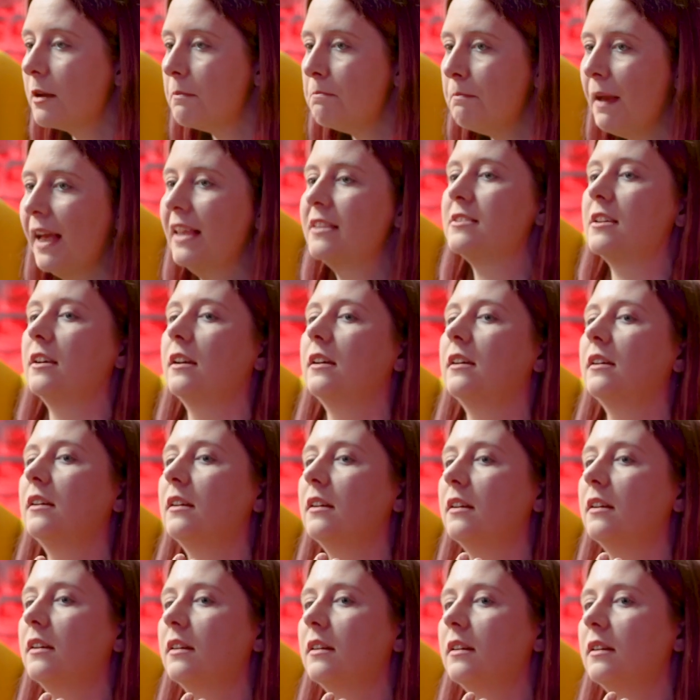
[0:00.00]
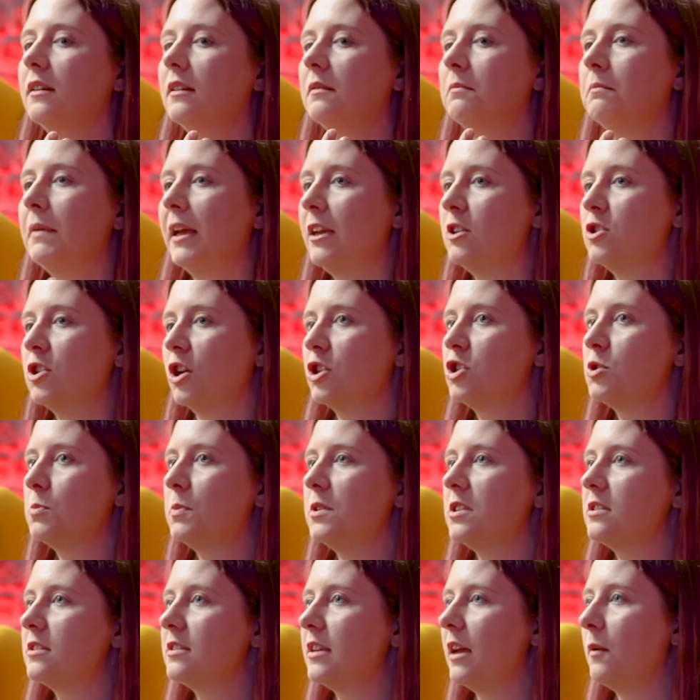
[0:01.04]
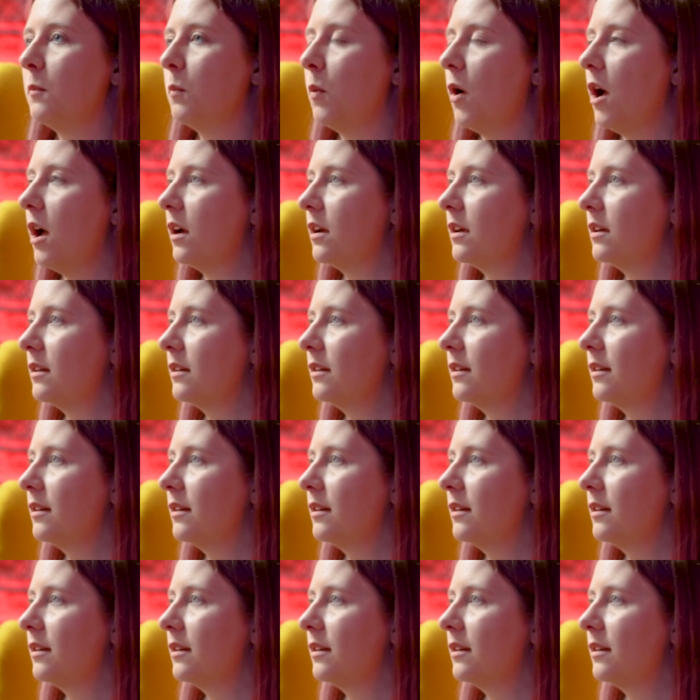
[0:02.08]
can better make judgments at work.